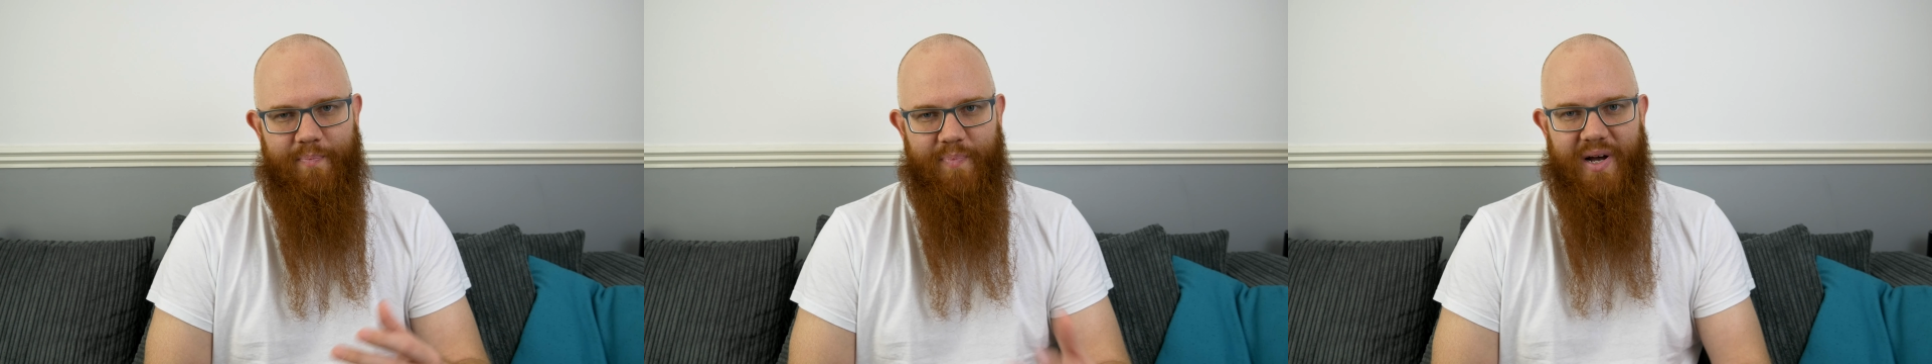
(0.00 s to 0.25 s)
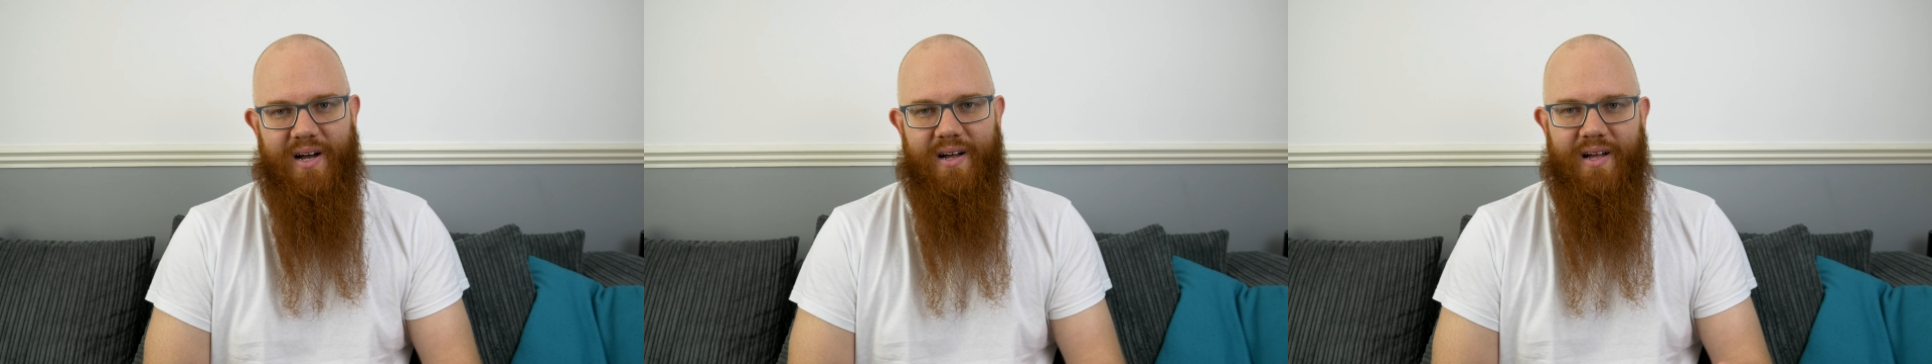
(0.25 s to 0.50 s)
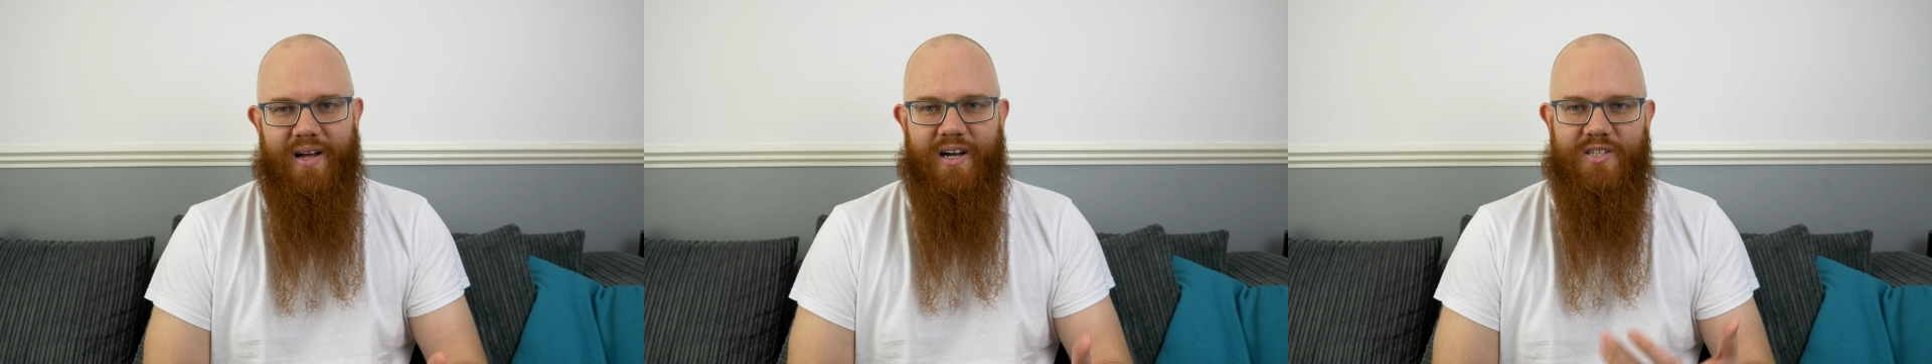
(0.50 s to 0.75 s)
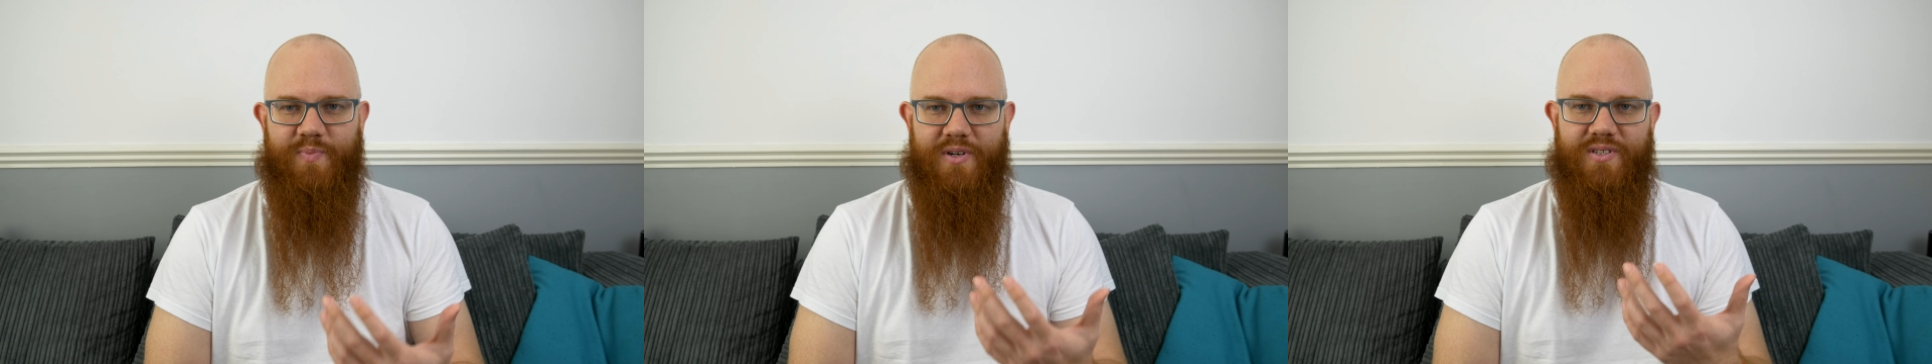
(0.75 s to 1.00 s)
But
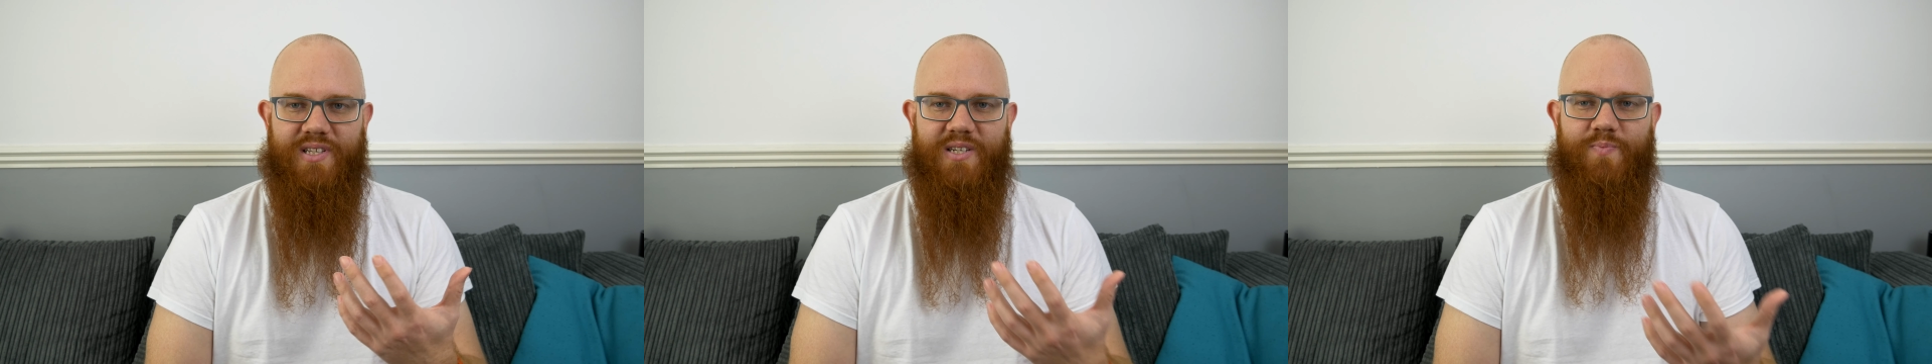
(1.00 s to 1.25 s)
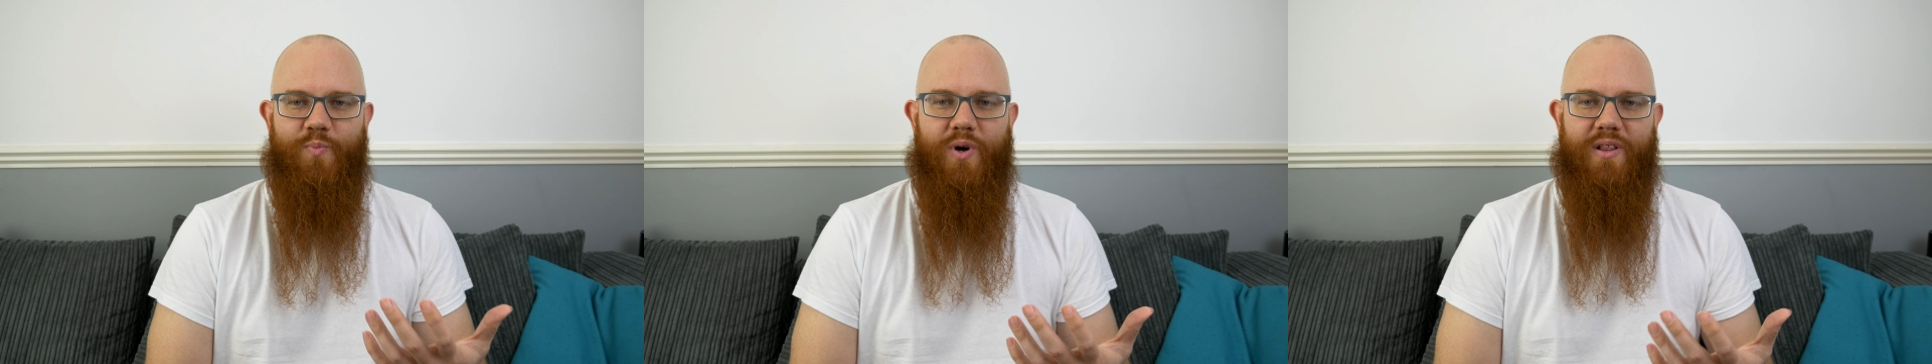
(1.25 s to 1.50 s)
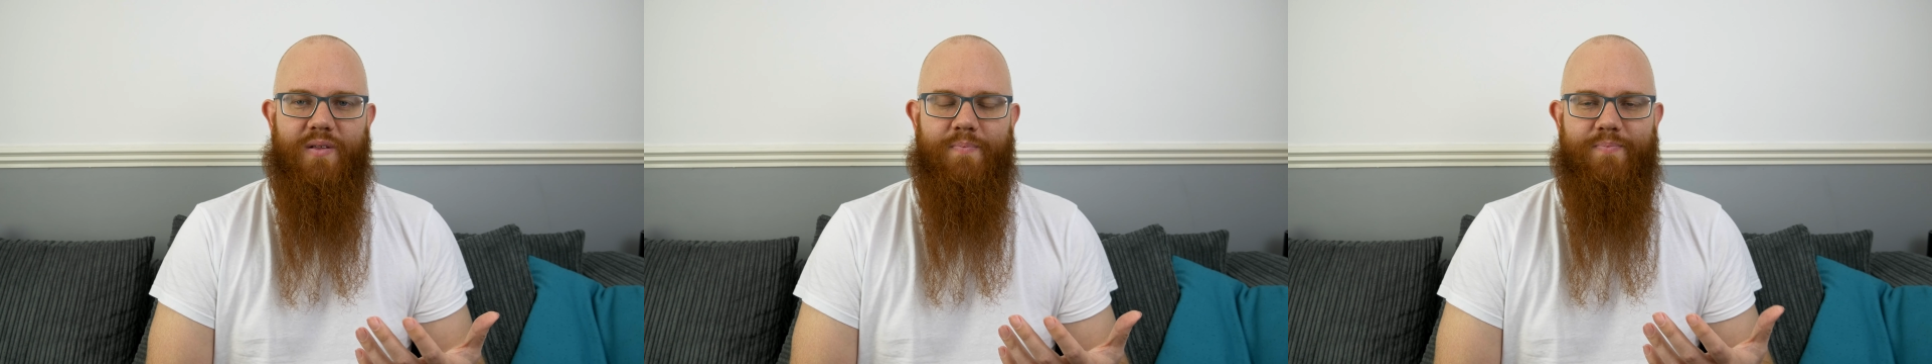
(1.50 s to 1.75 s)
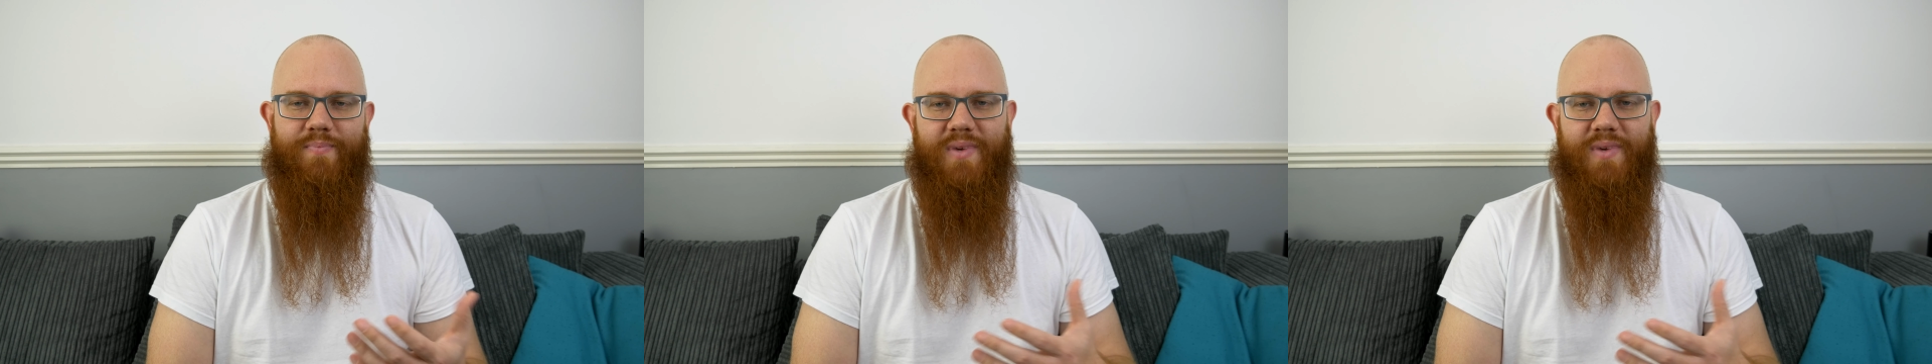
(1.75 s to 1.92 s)
I suppose that's one of the